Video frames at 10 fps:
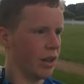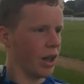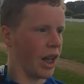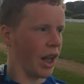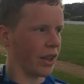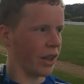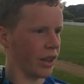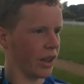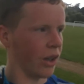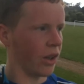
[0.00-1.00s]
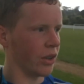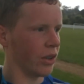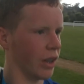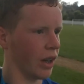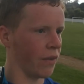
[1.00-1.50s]
and I think you know
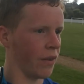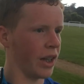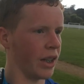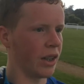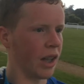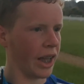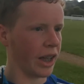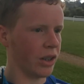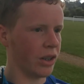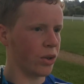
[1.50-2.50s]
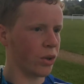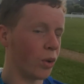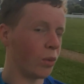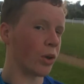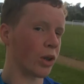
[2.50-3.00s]
I've added like two
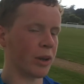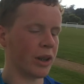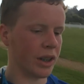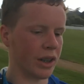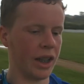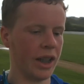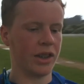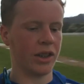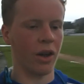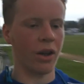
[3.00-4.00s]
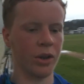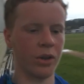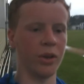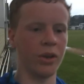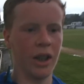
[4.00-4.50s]
more sprints at the end so I'll
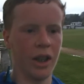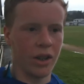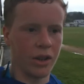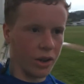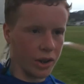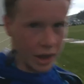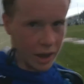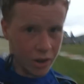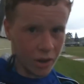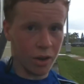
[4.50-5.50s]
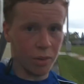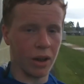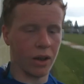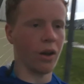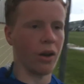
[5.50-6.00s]
do 30 seconds on a
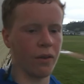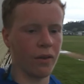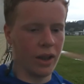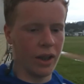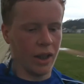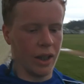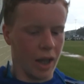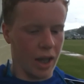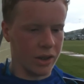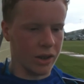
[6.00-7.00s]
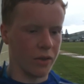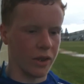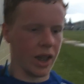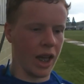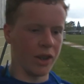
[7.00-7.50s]
minute off and so I've
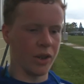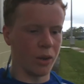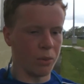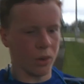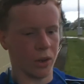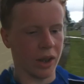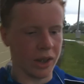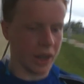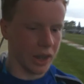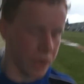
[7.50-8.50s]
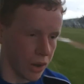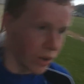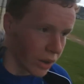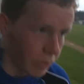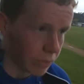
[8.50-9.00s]
just added two more 30 seconds
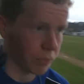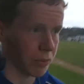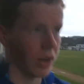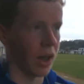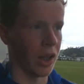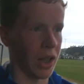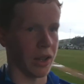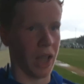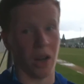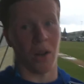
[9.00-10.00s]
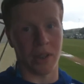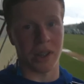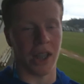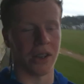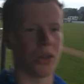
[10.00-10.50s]
on and then that
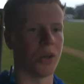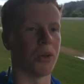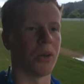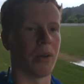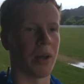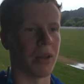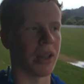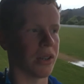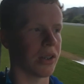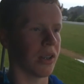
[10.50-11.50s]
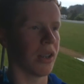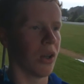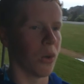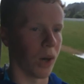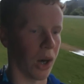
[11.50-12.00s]
obviously adds two more one minutes
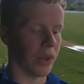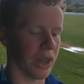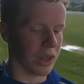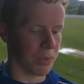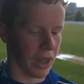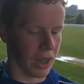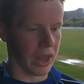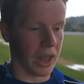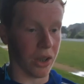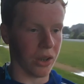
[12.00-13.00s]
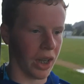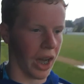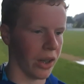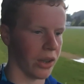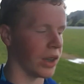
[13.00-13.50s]
where I rest but uh, yeah good
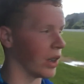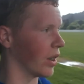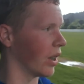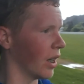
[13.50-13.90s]
cardio session